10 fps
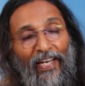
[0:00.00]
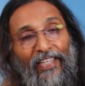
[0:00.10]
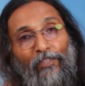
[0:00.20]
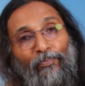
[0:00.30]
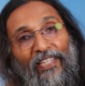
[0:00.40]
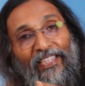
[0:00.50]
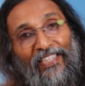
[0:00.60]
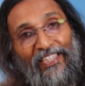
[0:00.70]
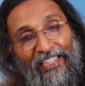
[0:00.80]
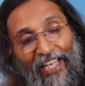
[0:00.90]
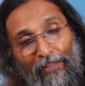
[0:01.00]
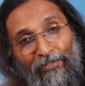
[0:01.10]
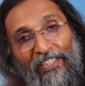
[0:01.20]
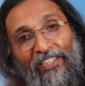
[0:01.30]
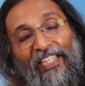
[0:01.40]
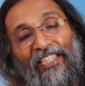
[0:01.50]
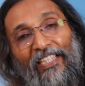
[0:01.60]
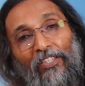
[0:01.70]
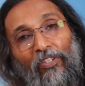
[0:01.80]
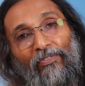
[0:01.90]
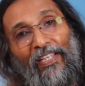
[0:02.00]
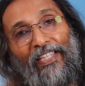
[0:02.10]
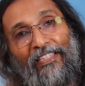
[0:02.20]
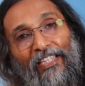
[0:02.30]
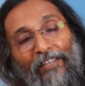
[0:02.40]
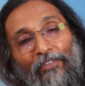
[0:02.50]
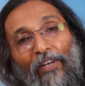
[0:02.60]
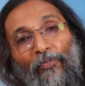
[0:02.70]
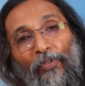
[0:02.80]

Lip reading: And spirit itself is seeking to reveal itself